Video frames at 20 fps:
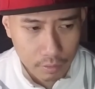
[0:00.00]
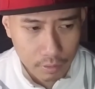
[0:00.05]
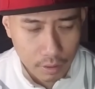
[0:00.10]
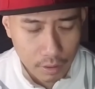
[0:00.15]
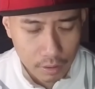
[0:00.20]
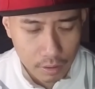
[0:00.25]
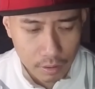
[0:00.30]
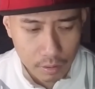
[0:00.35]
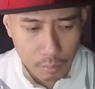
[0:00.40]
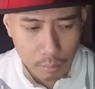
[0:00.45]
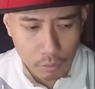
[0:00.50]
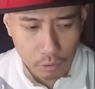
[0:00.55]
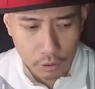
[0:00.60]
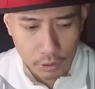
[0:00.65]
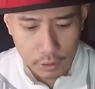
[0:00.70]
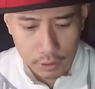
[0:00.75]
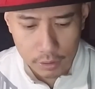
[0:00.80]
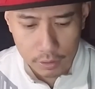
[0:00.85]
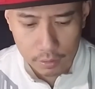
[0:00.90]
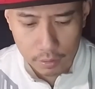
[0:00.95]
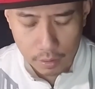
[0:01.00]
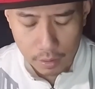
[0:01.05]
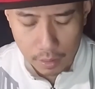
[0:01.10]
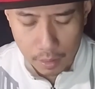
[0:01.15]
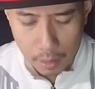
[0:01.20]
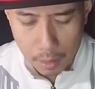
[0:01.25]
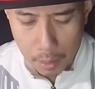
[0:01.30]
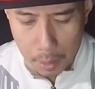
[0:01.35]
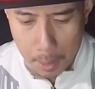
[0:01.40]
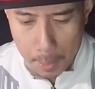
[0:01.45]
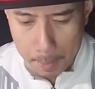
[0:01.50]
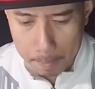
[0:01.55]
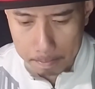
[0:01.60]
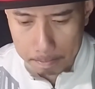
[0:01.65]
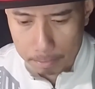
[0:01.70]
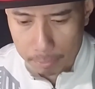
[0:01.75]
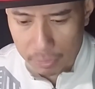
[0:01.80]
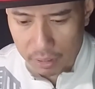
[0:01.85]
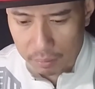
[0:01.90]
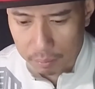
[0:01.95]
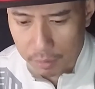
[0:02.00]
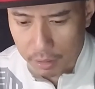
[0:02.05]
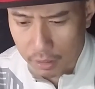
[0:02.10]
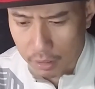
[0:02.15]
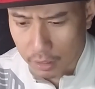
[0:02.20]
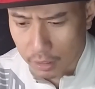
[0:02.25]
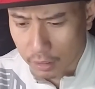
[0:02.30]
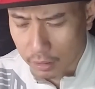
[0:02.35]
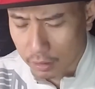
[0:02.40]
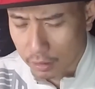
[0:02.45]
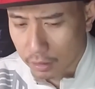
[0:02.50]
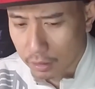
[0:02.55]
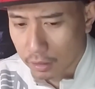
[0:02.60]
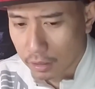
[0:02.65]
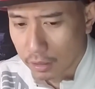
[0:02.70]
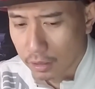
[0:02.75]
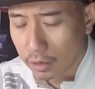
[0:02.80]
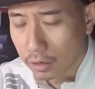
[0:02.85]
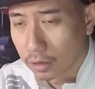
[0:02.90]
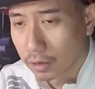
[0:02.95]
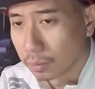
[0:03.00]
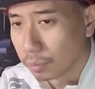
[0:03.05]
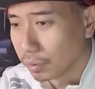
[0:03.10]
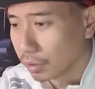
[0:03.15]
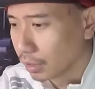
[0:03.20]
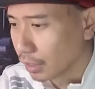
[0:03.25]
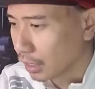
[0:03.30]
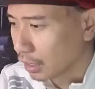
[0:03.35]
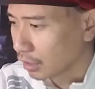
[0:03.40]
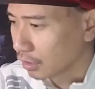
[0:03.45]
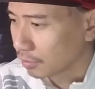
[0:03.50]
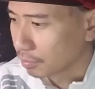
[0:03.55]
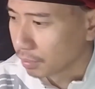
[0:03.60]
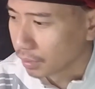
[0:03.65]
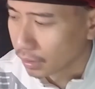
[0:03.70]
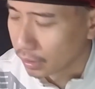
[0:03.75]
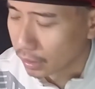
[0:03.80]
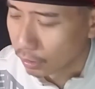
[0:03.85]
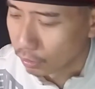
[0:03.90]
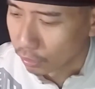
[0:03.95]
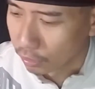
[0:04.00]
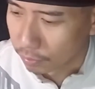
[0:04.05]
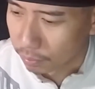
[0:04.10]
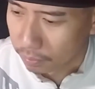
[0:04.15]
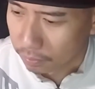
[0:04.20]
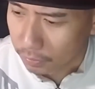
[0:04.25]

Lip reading: 10 in the morning. I did it a couple of times, but that was